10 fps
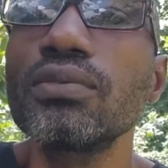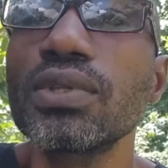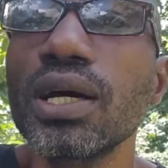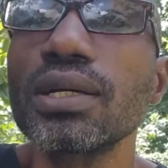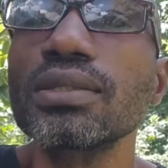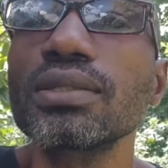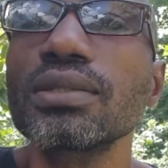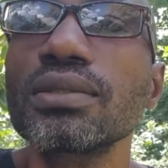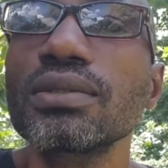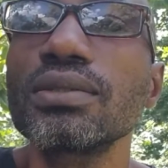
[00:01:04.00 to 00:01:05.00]
give
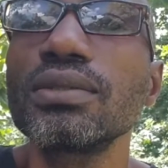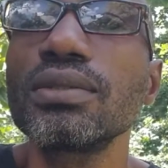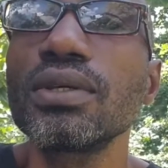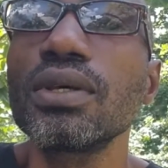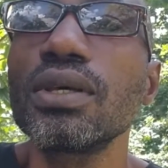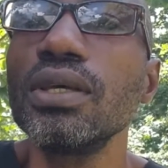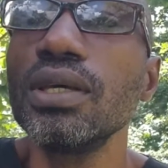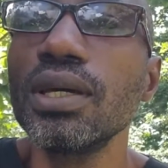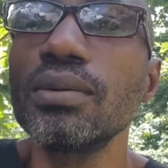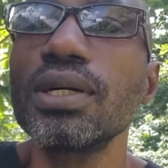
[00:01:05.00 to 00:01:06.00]
thanks.
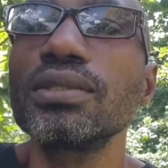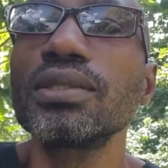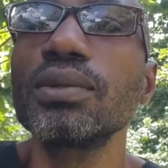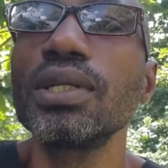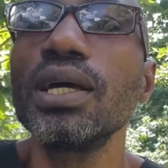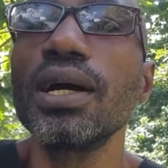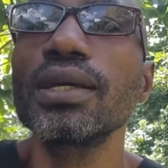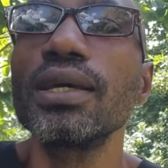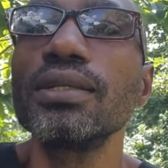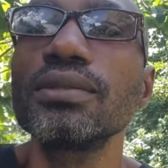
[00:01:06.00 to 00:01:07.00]
Yeah, man, so we're there
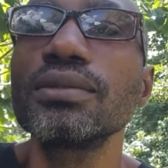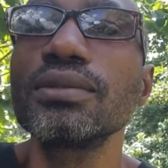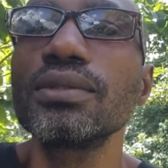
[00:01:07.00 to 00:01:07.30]
again.